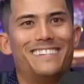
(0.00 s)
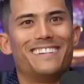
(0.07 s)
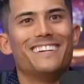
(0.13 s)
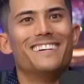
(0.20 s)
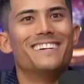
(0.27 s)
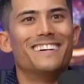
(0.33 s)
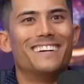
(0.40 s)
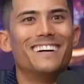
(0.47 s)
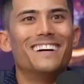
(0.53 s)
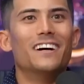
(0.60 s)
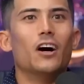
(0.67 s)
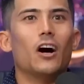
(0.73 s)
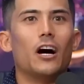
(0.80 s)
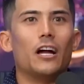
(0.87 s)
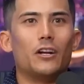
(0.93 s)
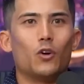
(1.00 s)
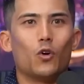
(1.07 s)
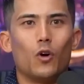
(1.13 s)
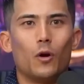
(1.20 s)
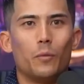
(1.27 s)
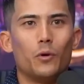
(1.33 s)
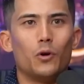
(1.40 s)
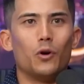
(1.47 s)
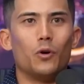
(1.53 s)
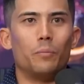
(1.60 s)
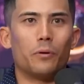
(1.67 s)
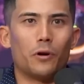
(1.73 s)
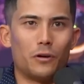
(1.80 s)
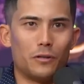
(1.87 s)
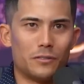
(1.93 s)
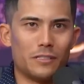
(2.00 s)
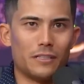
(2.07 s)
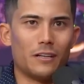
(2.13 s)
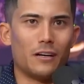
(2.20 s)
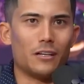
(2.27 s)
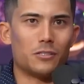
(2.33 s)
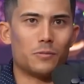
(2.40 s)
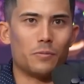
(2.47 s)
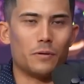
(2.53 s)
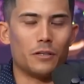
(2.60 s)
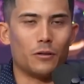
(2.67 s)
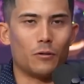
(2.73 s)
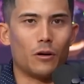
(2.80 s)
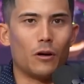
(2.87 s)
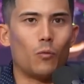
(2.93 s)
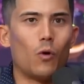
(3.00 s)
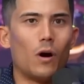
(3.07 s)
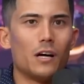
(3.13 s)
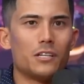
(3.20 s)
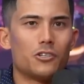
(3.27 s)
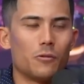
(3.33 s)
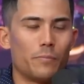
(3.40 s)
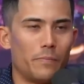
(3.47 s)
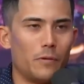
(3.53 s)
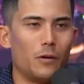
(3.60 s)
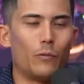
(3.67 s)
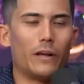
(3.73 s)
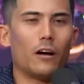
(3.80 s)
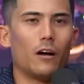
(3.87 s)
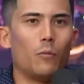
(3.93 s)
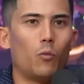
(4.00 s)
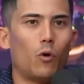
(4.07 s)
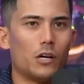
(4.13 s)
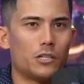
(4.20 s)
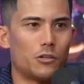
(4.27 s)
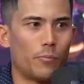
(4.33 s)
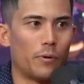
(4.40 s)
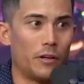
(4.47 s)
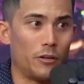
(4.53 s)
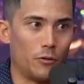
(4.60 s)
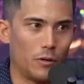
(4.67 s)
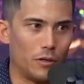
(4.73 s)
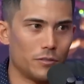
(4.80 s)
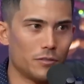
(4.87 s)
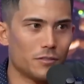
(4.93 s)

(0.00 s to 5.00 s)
I, with. So a normal person entrepreneur, a wantre, we call them wantrepreneurs.